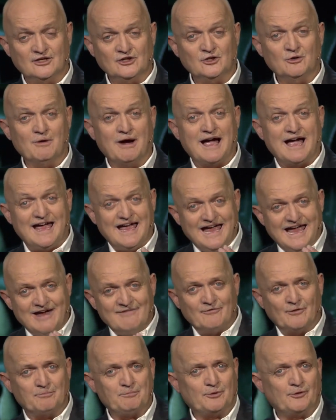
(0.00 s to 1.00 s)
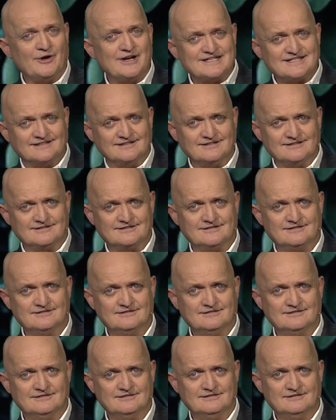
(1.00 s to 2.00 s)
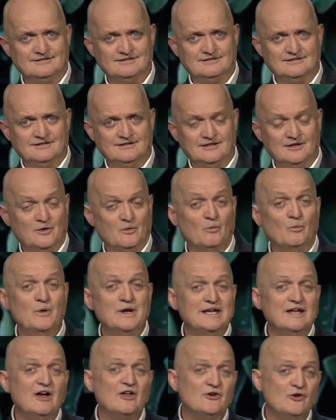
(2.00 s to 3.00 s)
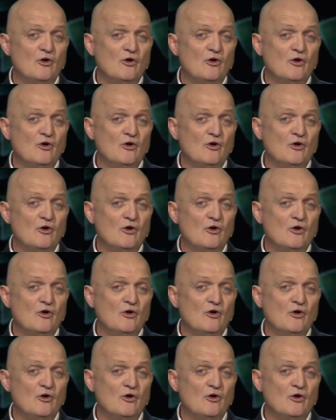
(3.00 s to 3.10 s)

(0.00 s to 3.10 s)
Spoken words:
You are ever present. We are